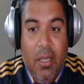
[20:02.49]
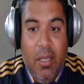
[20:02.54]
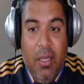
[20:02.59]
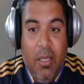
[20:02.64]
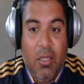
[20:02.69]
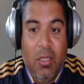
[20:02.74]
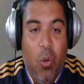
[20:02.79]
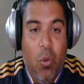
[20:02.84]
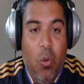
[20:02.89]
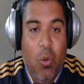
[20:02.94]

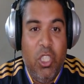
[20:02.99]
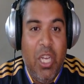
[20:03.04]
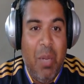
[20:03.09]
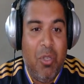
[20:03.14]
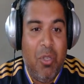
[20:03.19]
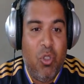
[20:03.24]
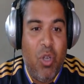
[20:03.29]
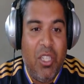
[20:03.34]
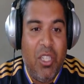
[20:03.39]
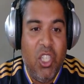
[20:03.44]
So chip
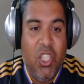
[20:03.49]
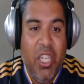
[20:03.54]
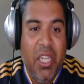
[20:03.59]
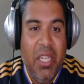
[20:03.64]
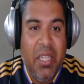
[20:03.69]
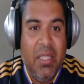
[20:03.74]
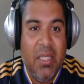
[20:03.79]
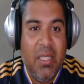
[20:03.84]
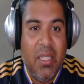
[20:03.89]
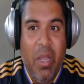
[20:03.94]

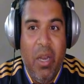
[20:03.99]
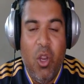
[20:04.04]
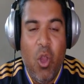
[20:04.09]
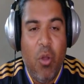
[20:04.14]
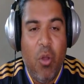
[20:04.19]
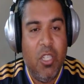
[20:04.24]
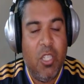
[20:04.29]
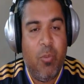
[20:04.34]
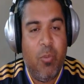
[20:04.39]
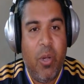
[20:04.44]
strategies,
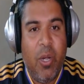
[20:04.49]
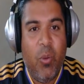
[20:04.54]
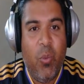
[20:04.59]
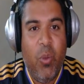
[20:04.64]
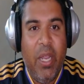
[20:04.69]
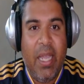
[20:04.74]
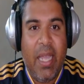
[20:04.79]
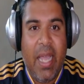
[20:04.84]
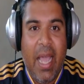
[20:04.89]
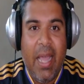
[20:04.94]
non-sprint
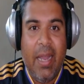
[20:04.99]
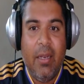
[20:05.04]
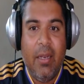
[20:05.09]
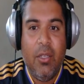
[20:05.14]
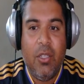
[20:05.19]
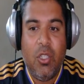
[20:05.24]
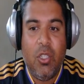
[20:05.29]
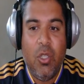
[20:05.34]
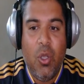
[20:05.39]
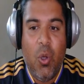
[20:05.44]

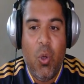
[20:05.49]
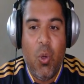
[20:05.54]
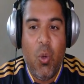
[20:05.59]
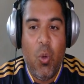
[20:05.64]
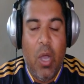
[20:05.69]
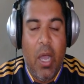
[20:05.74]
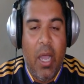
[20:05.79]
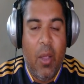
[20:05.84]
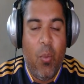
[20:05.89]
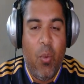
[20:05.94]
weekend,
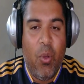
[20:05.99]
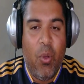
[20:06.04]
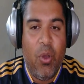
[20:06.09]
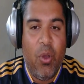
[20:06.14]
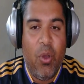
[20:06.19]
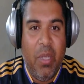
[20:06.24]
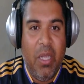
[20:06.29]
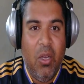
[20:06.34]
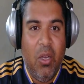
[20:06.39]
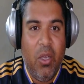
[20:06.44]
so I
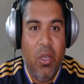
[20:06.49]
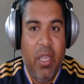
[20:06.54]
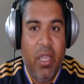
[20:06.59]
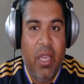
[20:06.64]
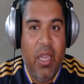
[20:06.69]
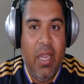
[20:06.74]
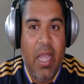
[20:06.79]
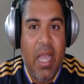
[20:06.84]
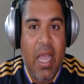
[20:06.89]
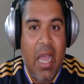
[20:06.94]
wouldn't be
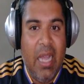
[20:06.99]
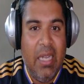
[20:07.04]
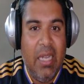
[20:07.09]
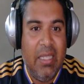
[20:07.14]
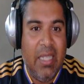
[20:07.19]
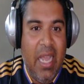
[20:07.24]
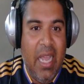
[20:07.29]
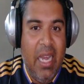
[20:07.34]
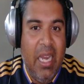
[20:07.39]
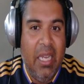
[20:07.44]
looking
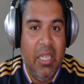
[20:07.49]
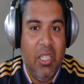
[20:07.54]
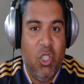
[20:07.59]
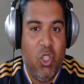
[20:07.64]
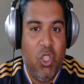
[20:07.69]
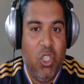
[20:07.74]
at any